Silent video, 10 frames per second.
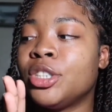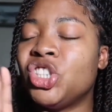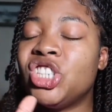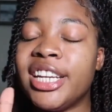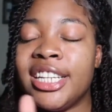
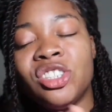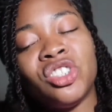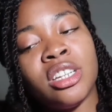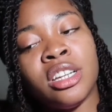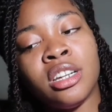
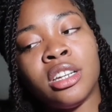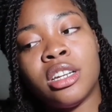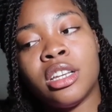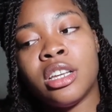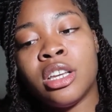changing
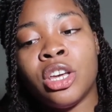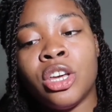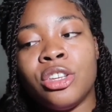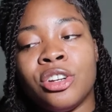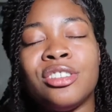
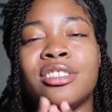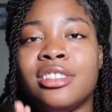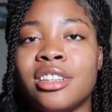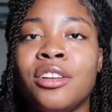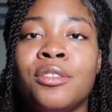
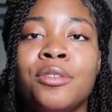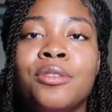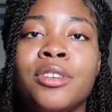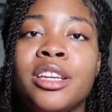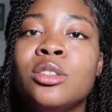yourself
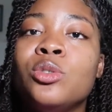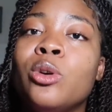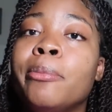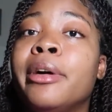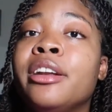into
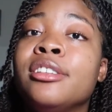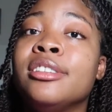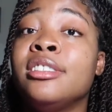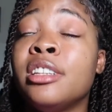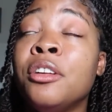a better
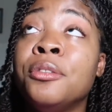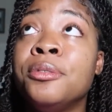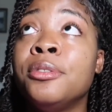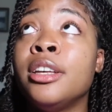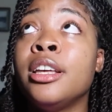self
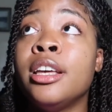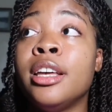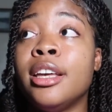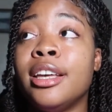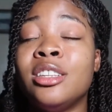
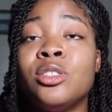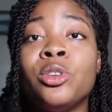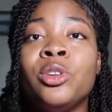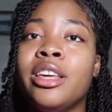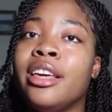is so
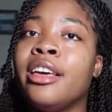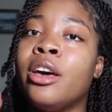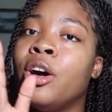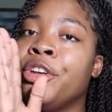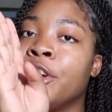you can
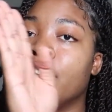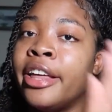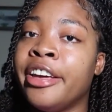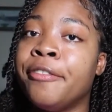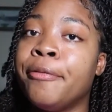get on your life